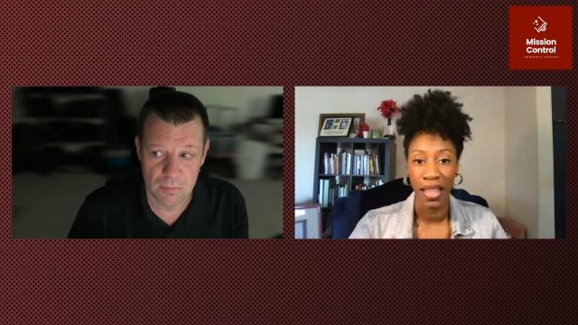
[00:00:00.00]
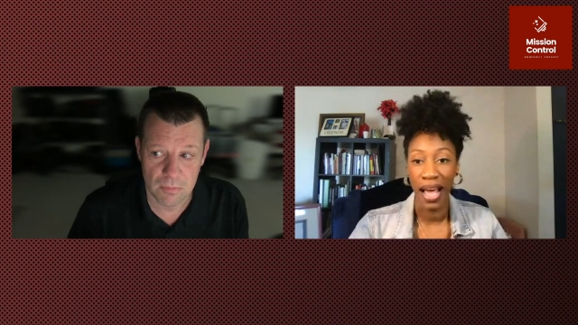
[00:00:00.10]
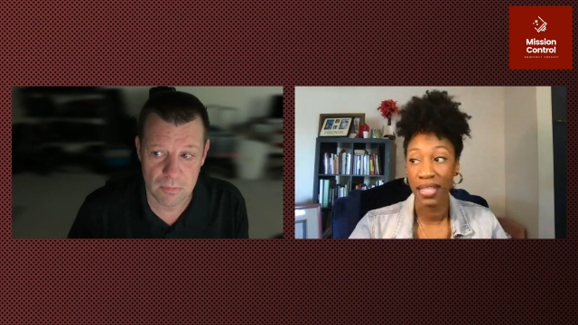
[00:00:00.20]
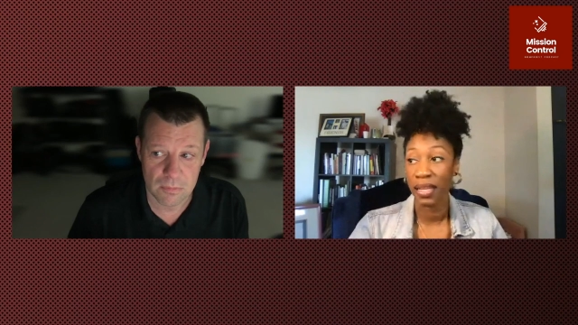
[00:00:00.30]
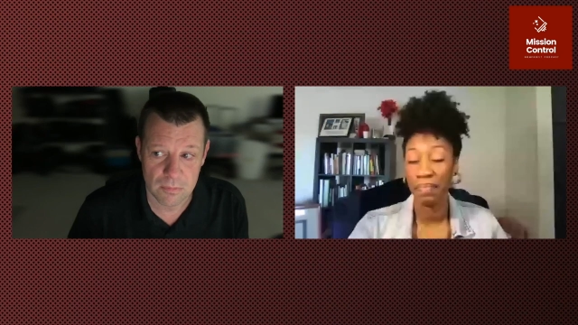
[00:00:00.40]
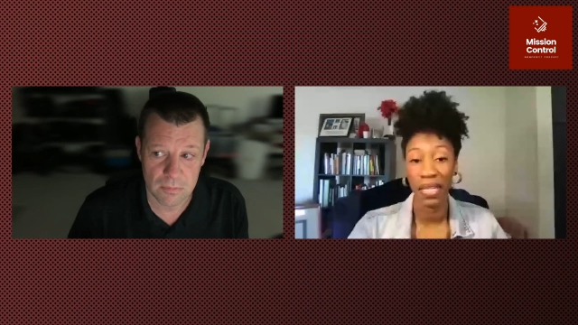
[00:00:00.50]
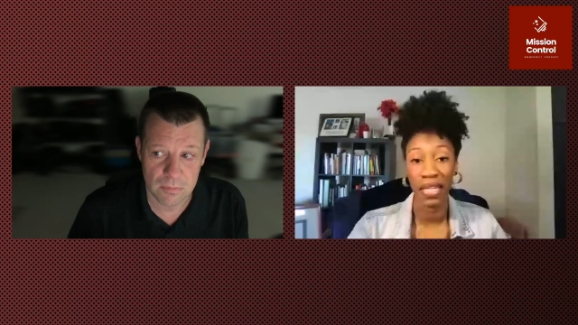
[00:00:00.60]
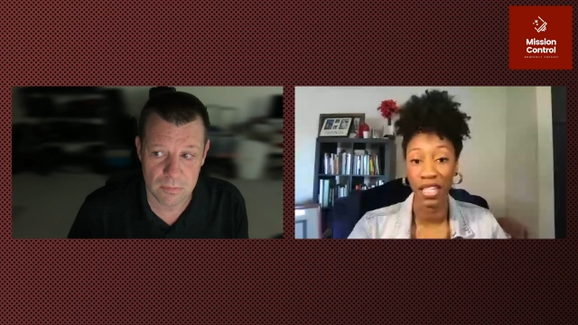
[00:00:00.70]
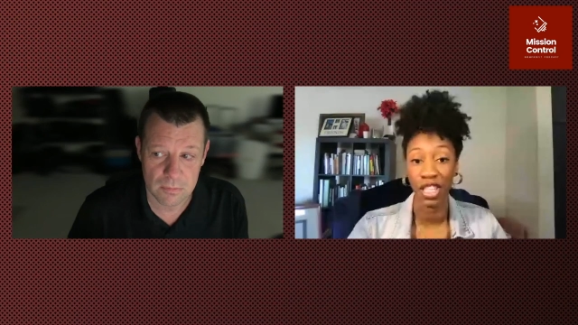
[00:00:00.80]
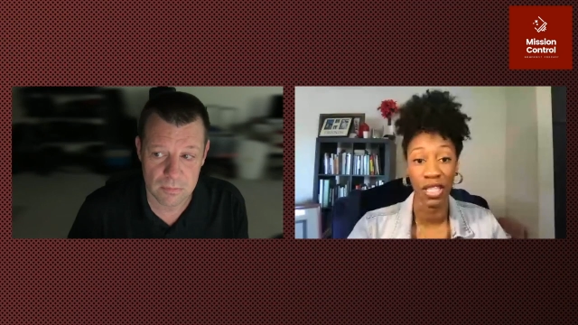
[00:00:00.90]
Speaker 1: That's something
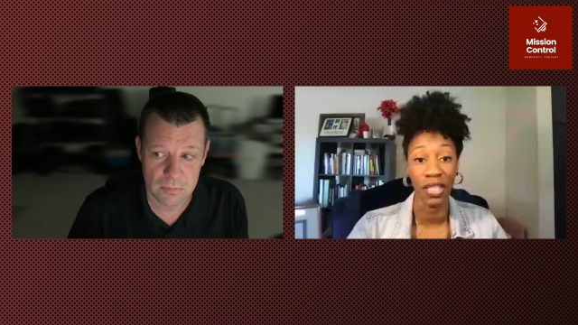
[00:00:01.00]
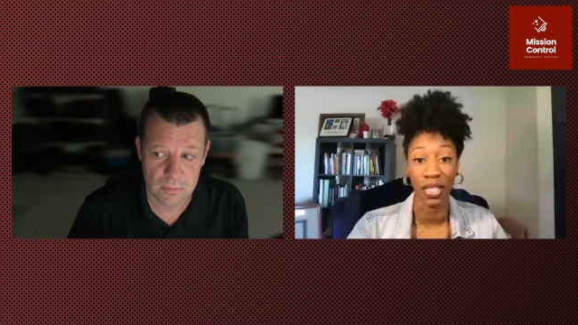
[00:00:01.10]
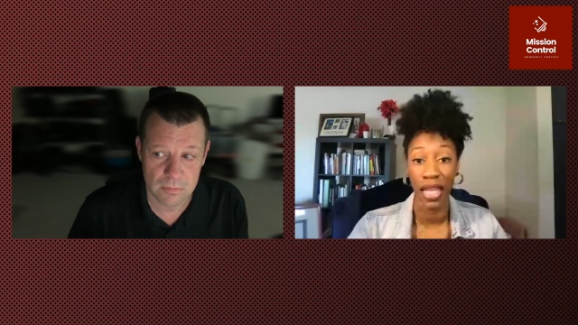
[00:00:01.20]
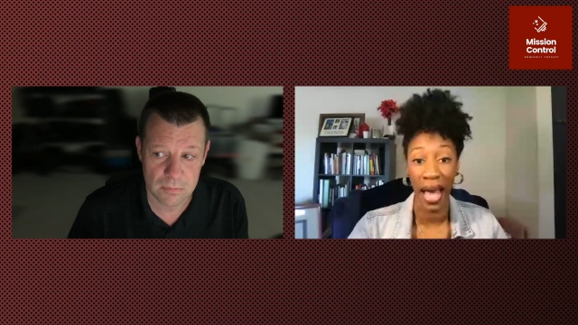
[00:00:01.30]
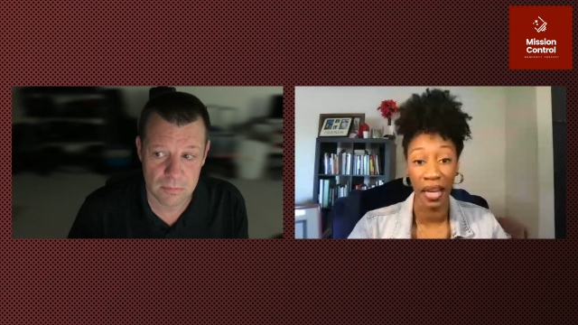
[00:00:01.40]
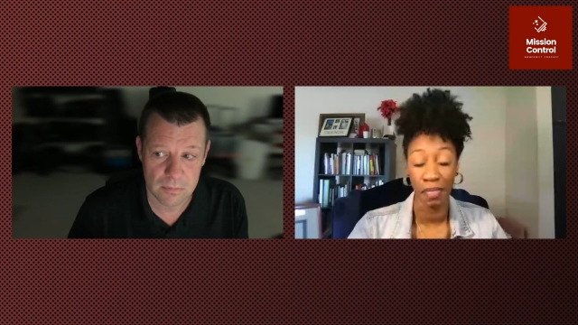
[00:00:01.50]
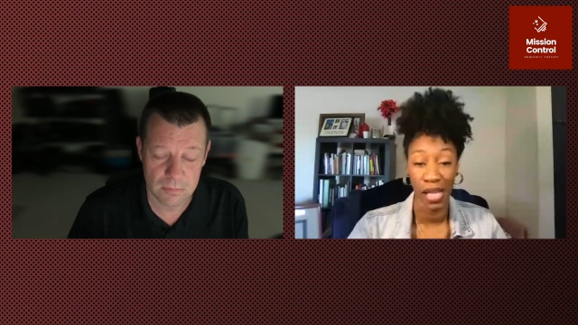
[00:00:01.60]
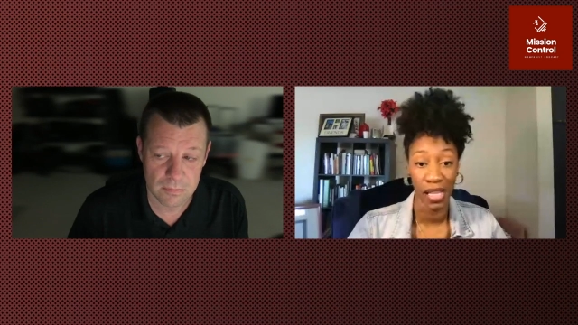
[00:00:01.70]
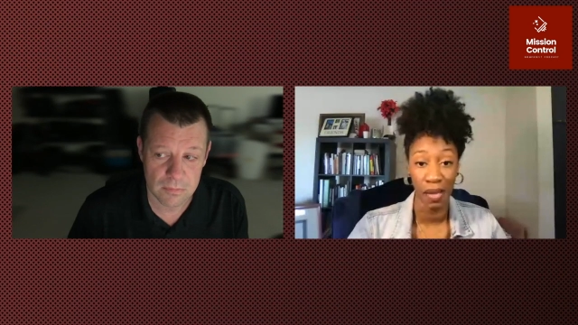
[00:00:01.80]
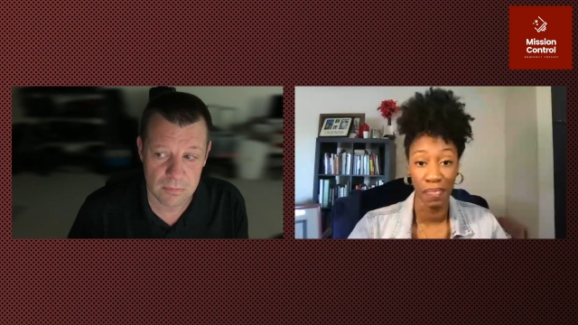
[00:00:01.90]
that's just inside of
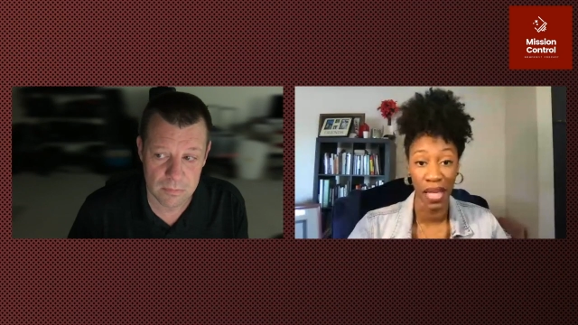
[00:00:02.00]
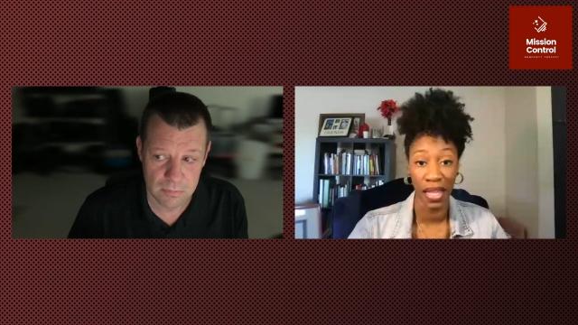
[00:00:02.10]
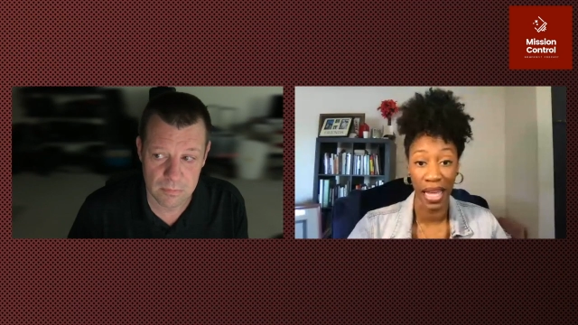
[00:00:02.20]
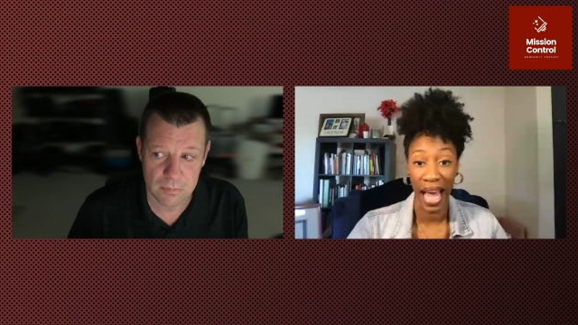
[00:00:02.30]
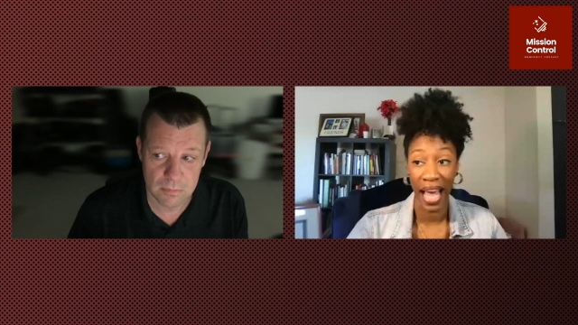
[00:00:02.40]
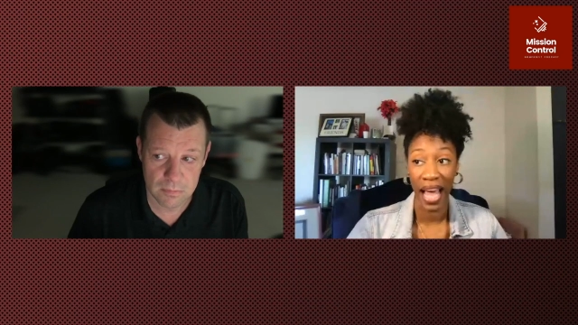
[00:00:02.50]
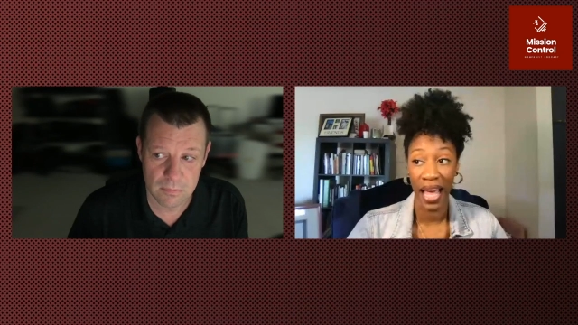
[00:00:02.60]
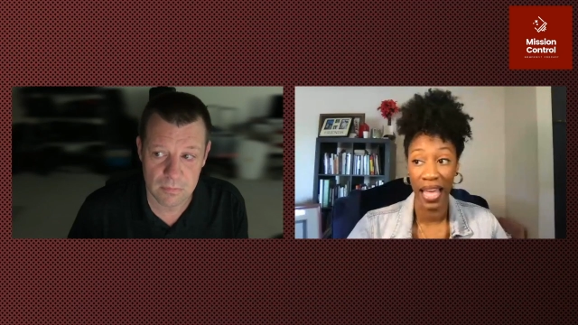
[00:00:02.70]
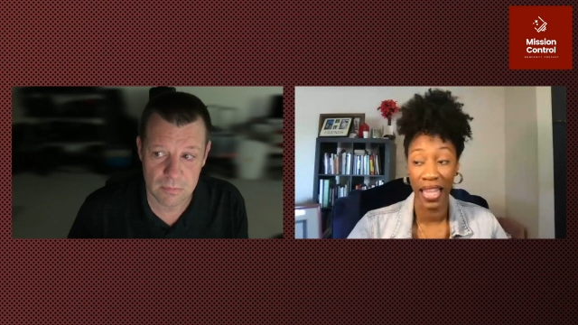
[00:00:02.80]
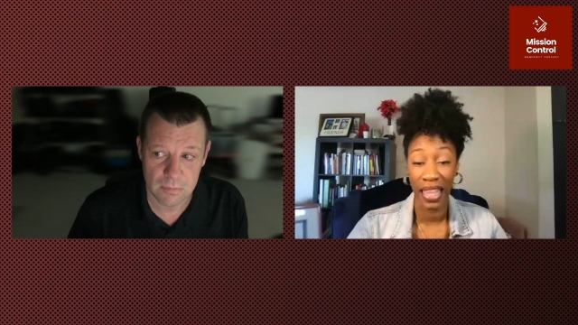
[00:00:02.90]
me. Something like
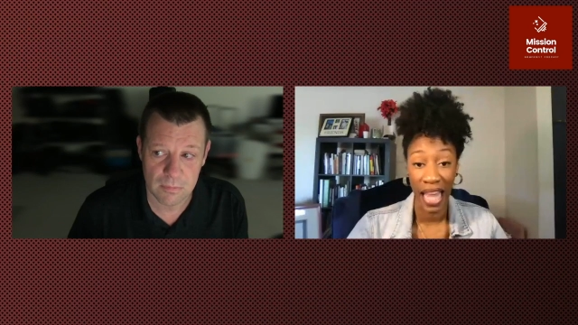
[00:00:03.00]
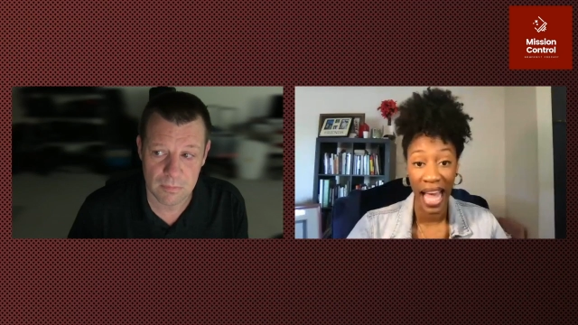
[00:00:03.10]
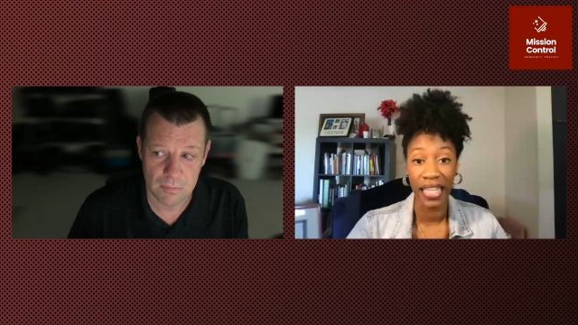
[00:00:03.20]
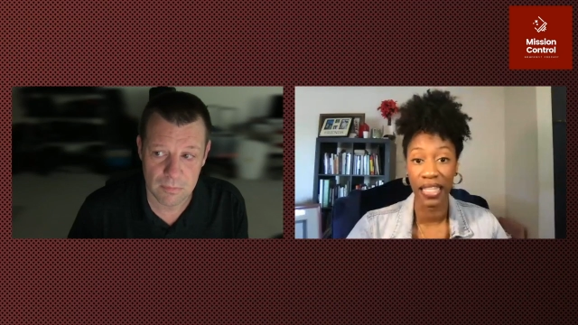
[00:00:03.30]
I, I it lights